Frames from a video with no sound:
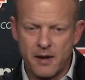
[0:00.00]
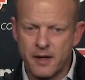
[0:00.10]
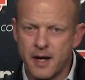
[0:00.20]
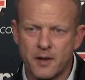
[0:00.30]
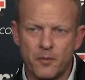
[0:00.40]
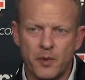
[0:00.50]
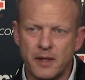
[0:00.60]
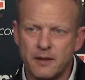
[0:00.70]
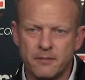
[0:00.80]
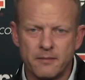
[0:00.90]
You got to
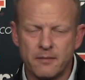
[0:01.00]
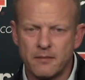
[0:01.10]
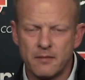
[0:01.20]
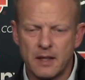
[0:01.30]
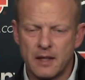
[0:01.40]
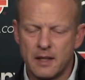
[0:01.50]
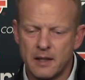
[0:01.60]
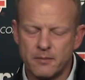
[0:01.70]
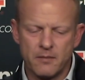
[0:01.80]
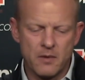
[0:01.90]
compete
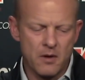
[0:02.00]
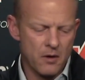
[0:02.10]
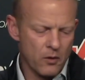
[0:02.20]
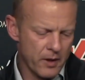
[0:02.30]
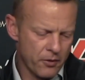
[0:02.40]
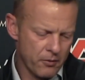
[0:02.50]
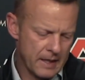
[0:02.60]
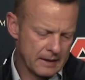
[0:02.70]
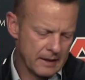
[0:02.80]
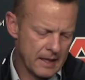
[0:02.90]
all the way
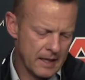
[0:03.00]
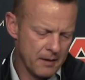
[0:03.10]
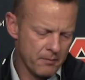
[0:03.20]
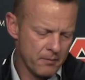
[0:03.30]
throughout the game.